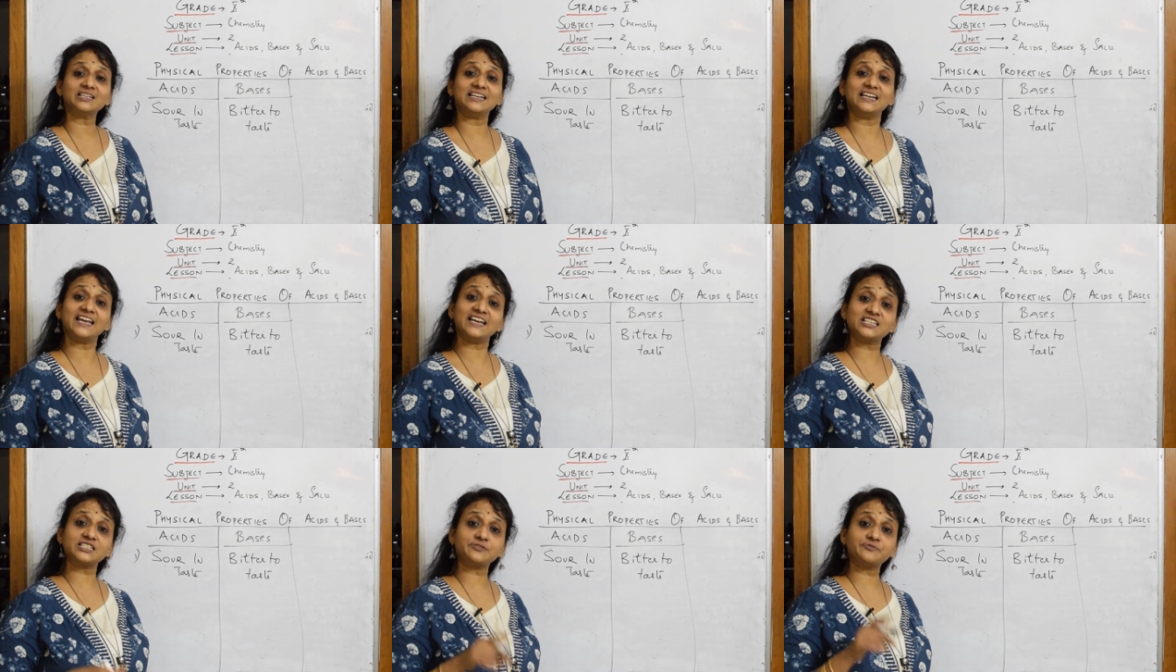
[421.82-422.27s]

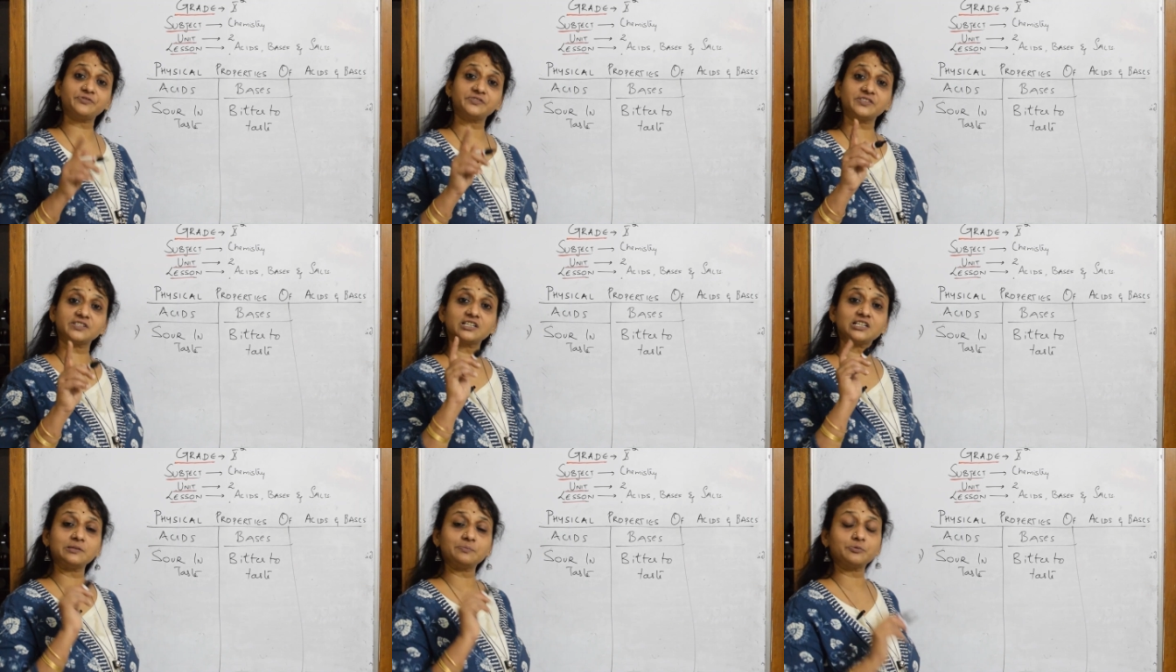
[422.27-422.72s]
next
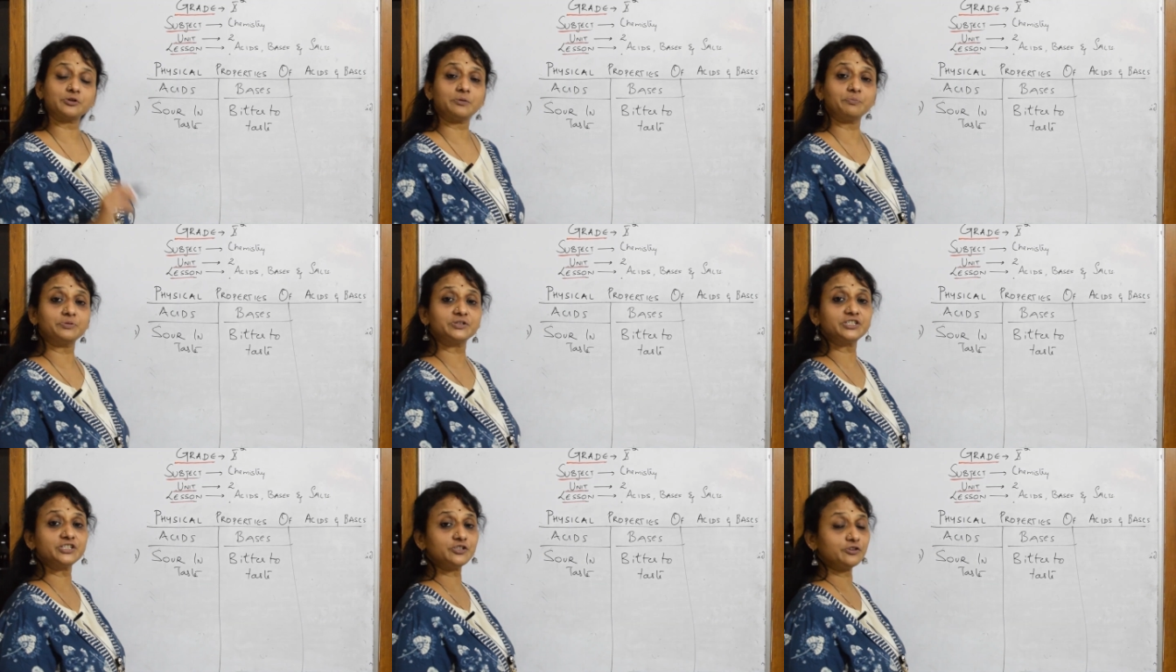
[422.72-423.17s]
physical
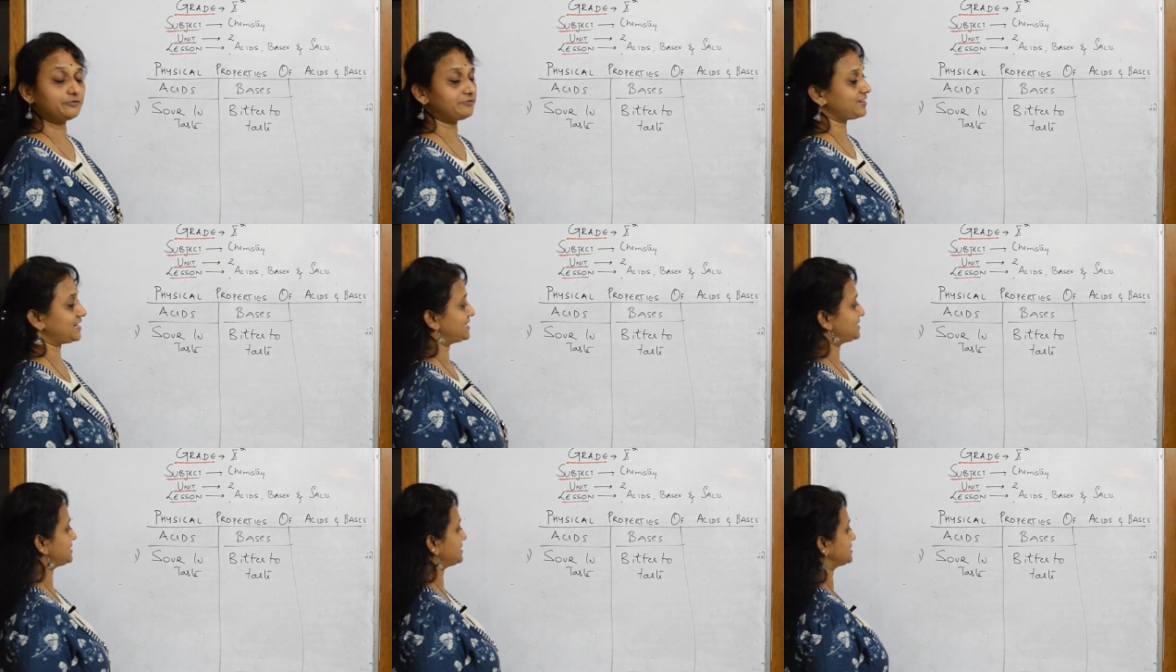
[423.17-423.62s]
property of
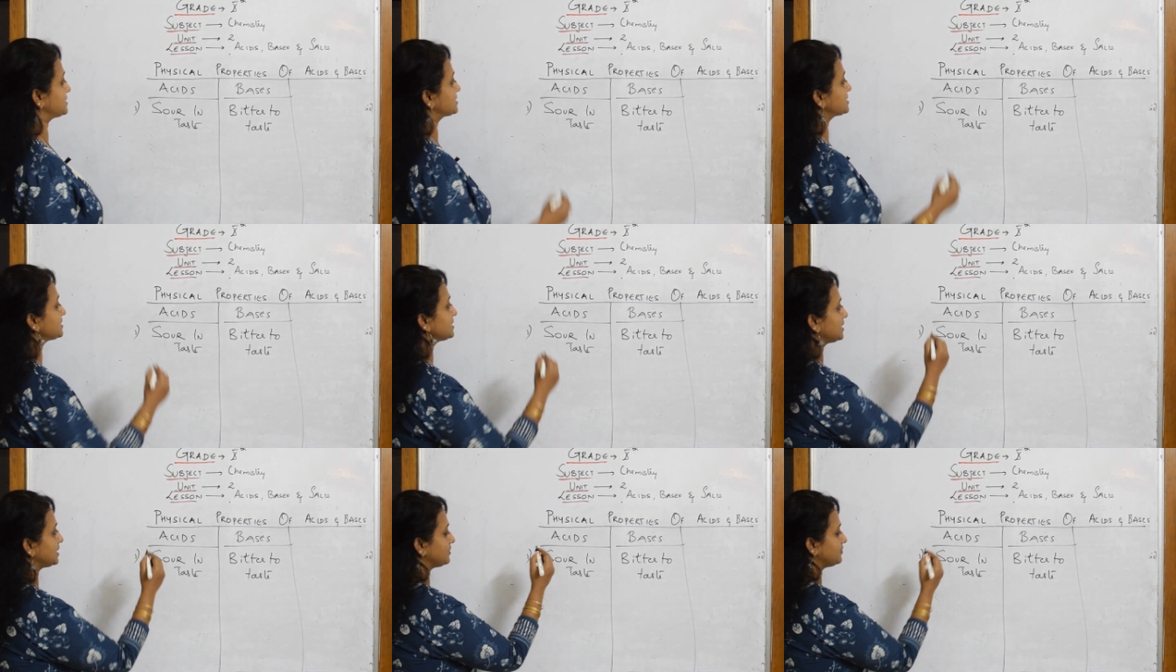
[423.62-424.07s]

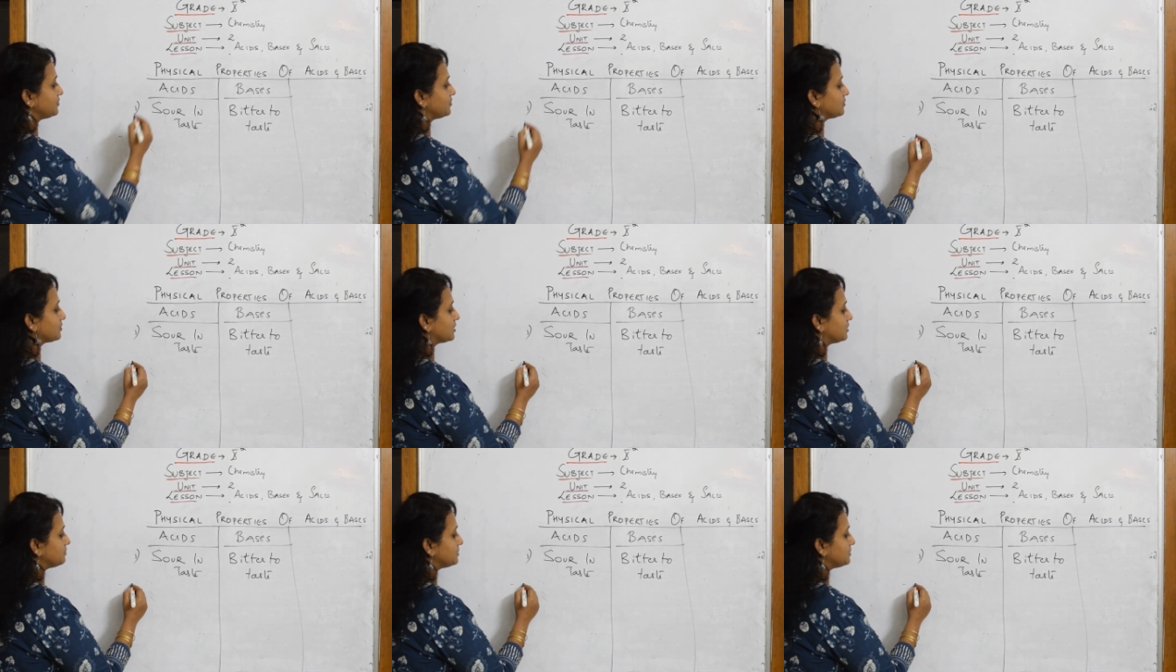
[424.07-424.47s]
acids,